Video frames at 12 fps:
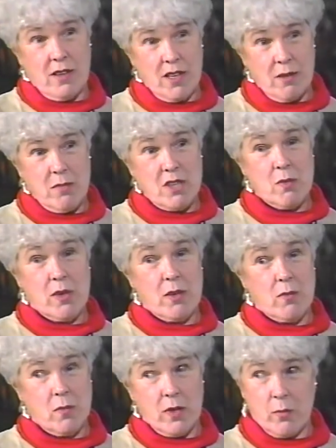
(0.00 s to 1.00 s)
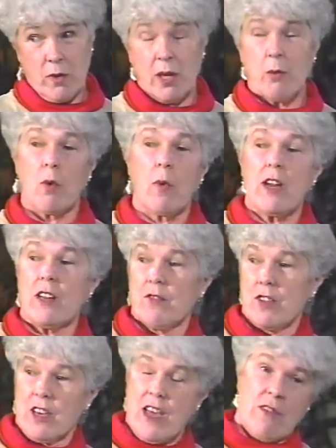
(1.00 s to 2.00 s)
in between when they were waiting
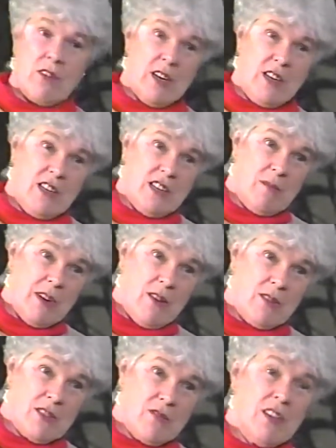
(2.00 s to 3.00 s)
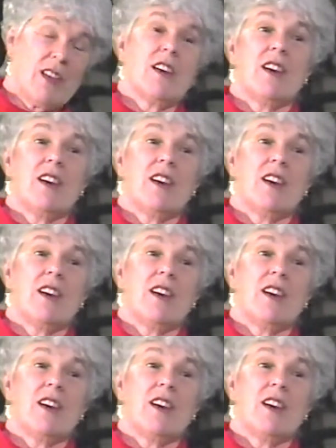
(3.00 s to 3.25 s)
for the cavalcade to come down the street.